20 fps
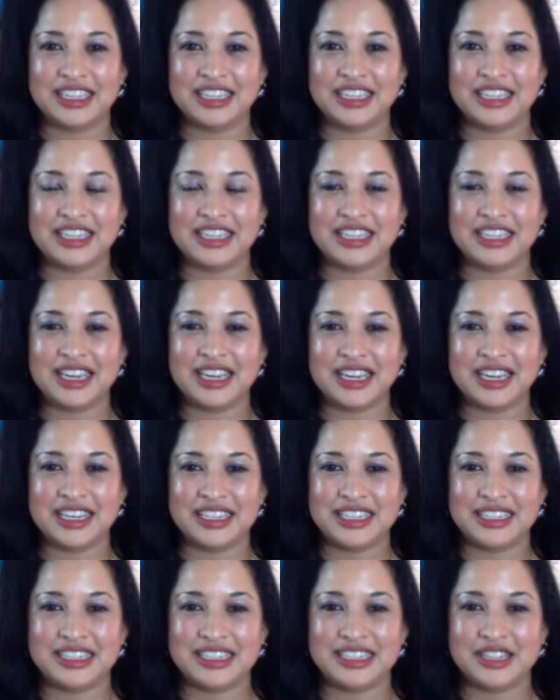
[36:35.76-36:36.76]

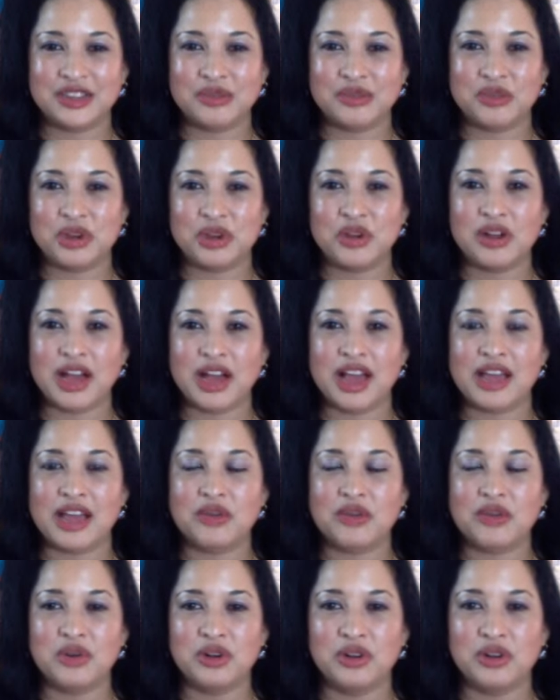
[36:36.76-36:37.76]
yes. Well, I
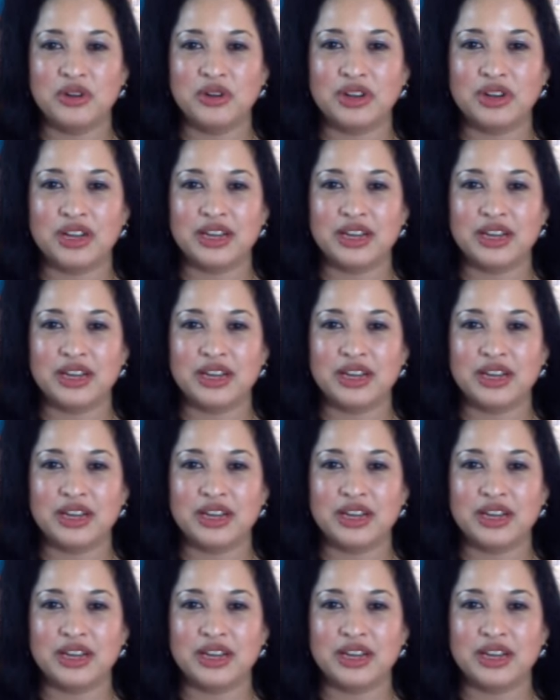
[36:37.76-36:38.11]
will